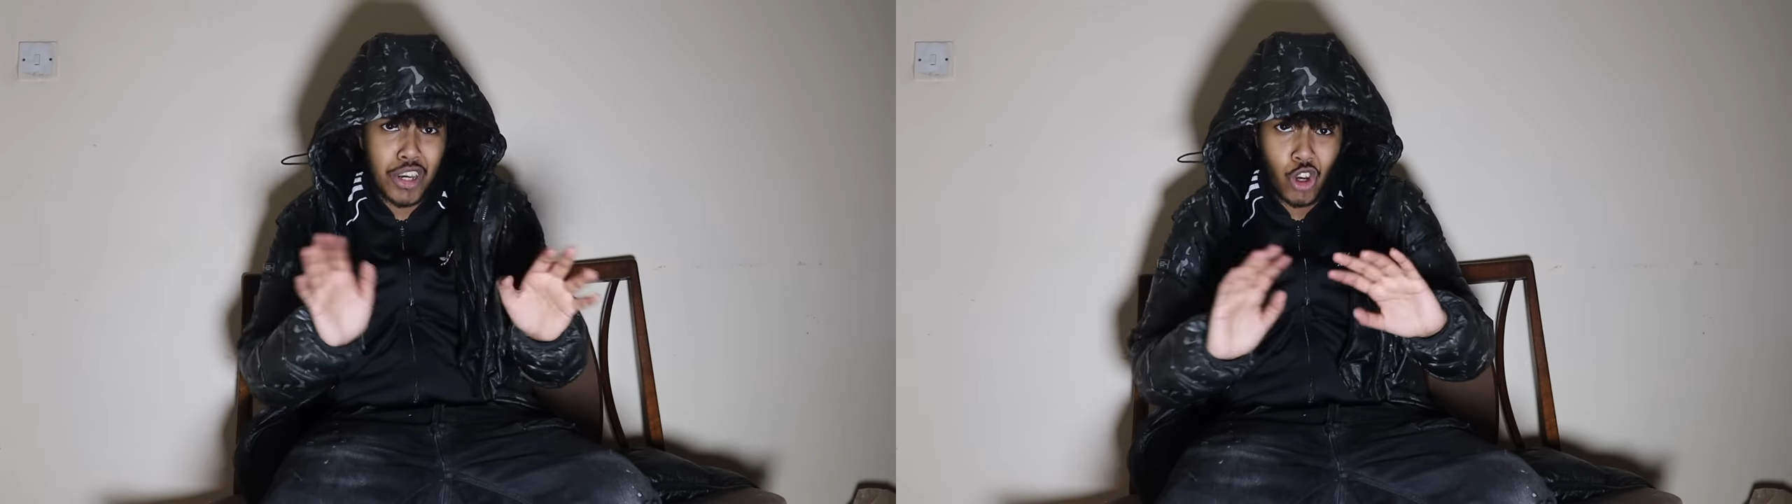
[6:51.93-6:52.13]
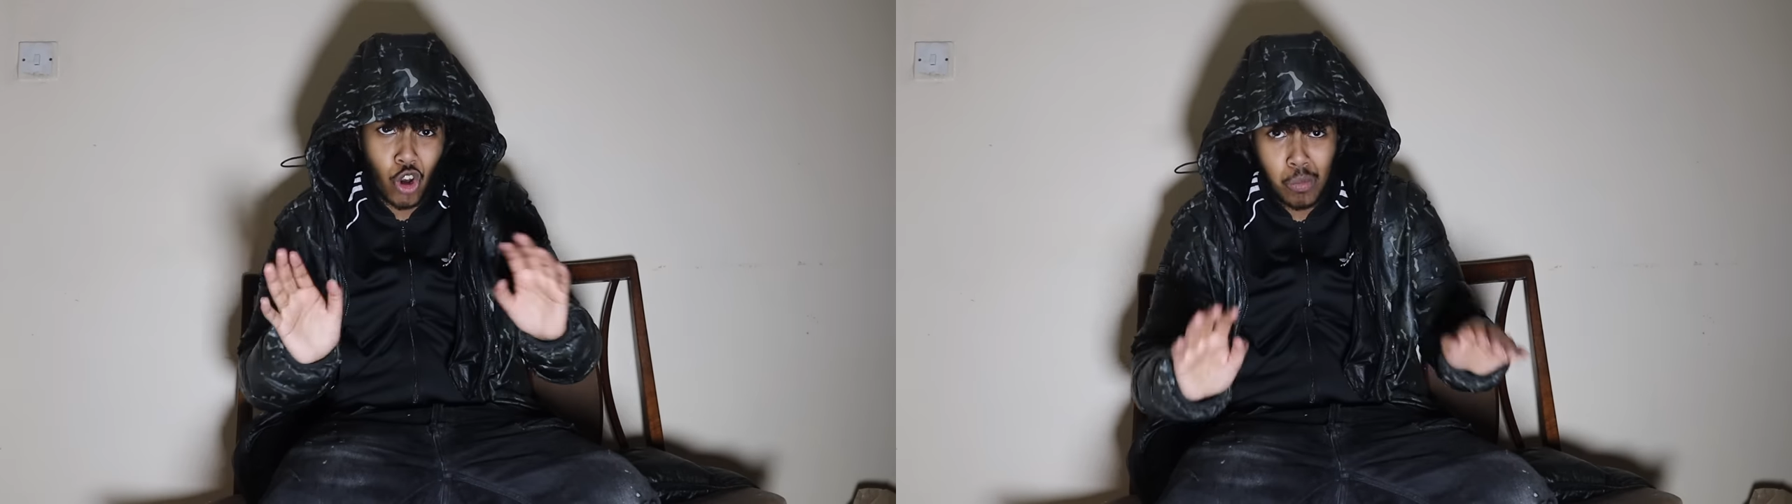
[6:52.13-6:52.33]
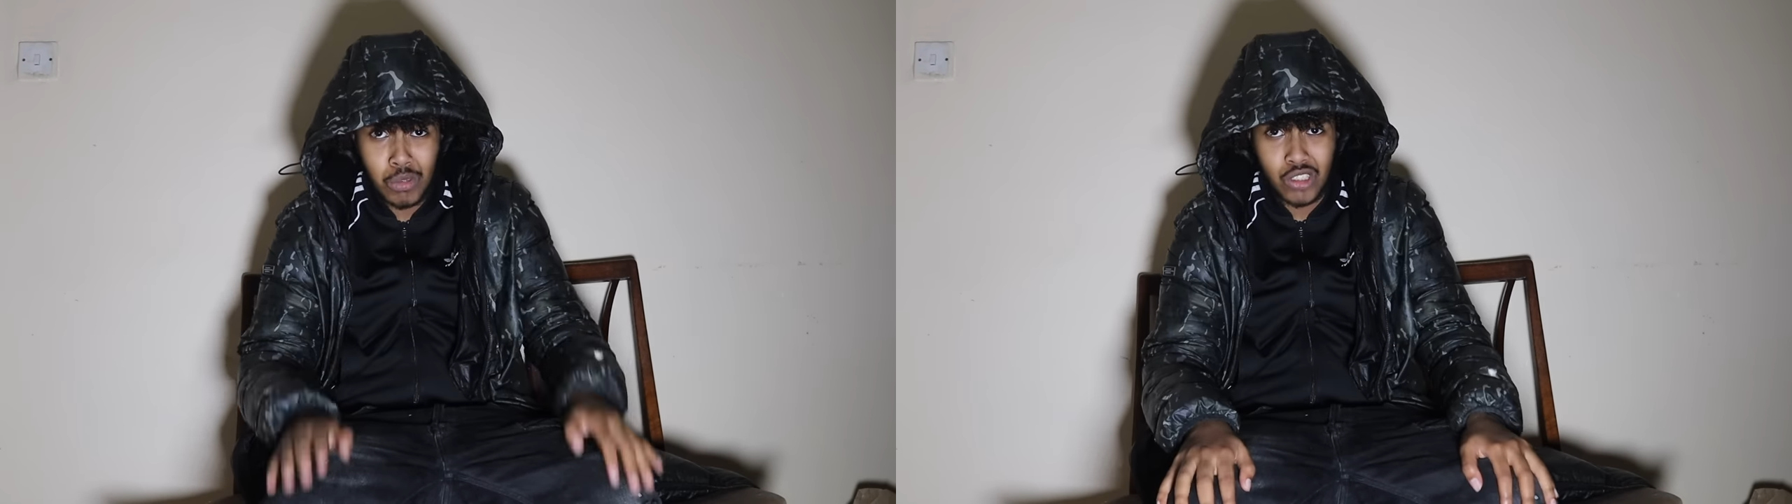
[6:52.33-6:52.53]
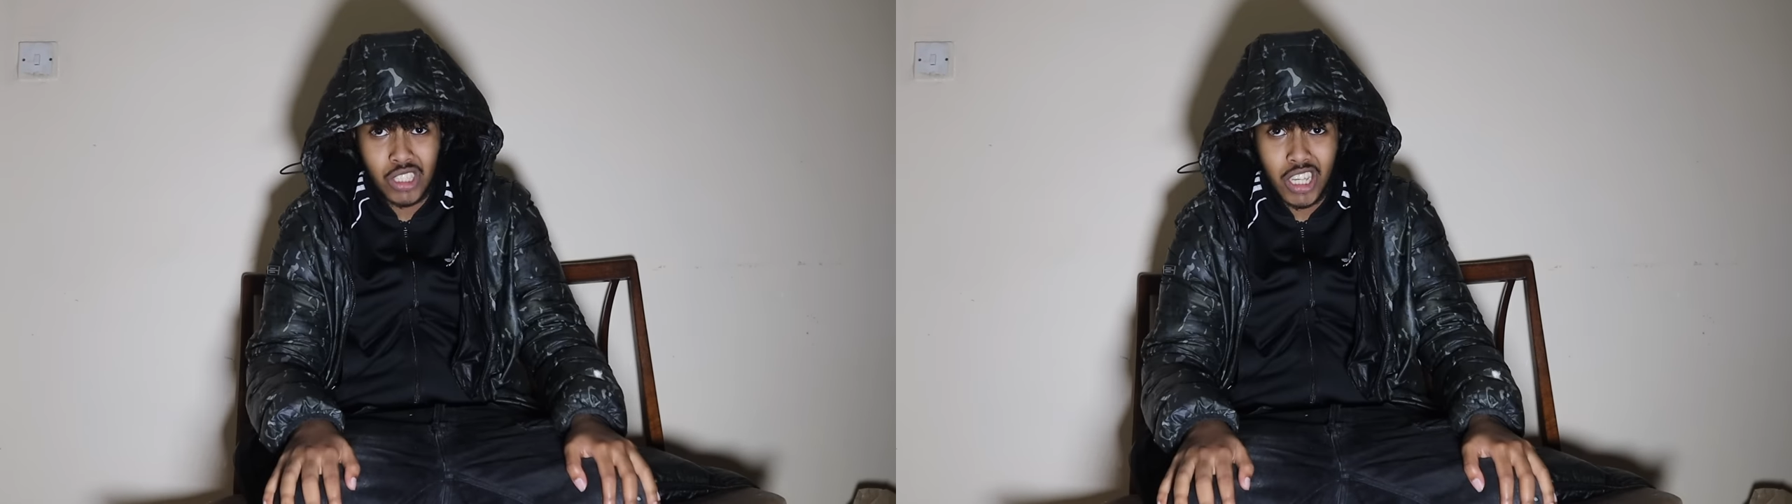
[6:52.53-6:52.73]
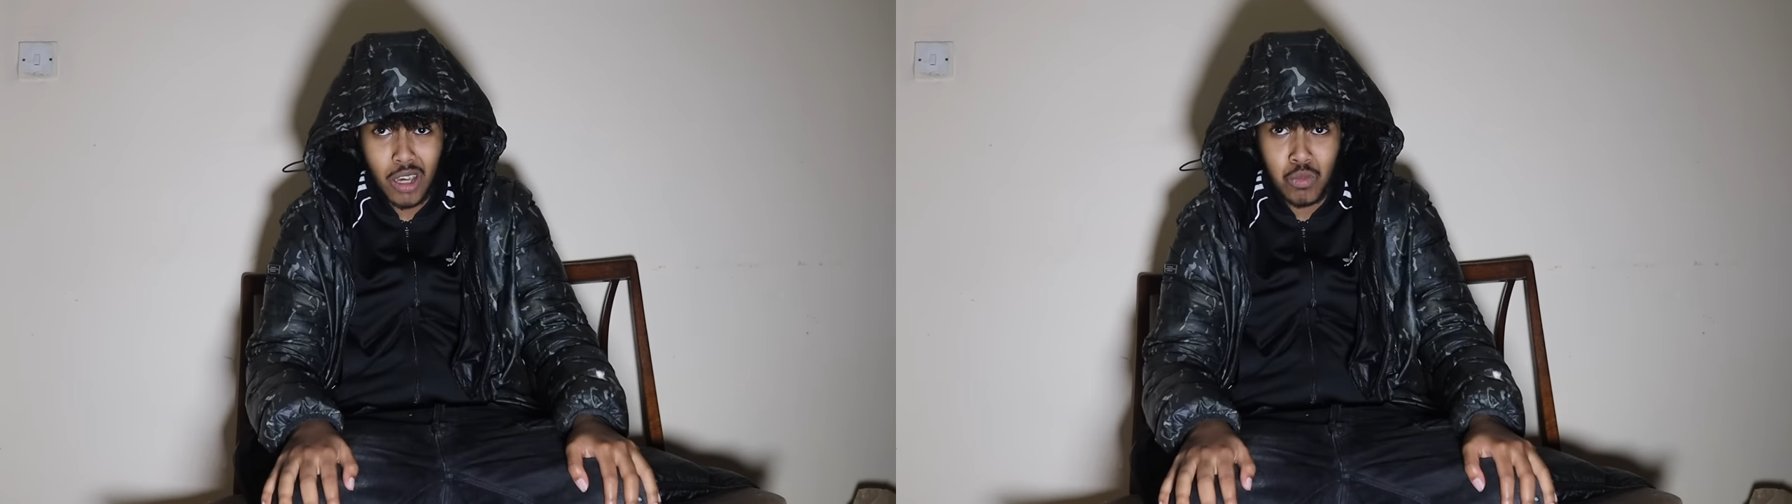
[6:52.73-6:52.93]
the comments.
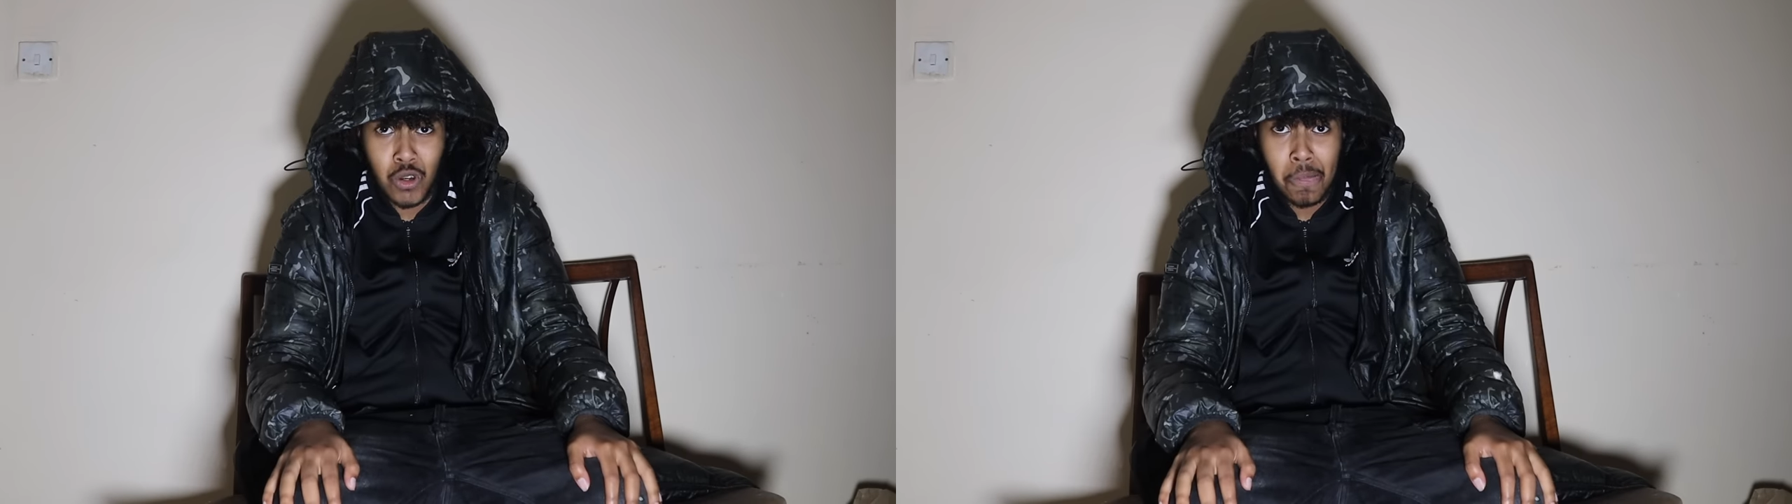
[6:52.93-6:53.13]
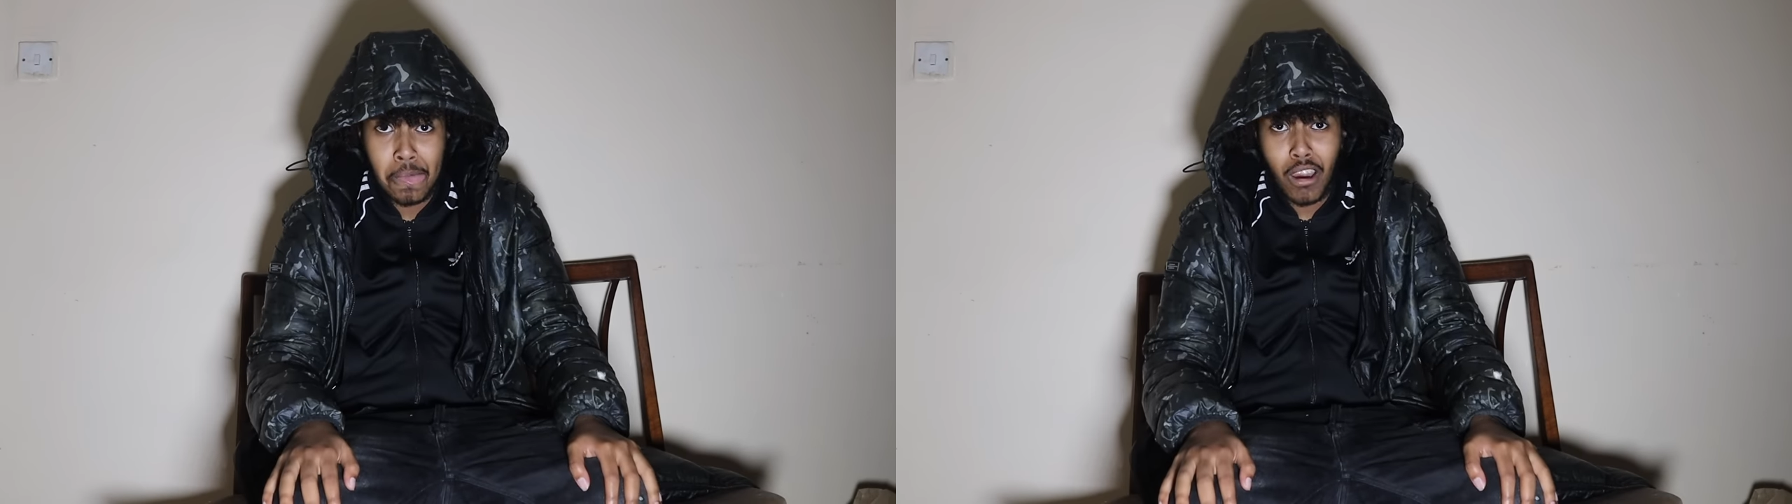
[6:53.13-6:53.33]
You get me?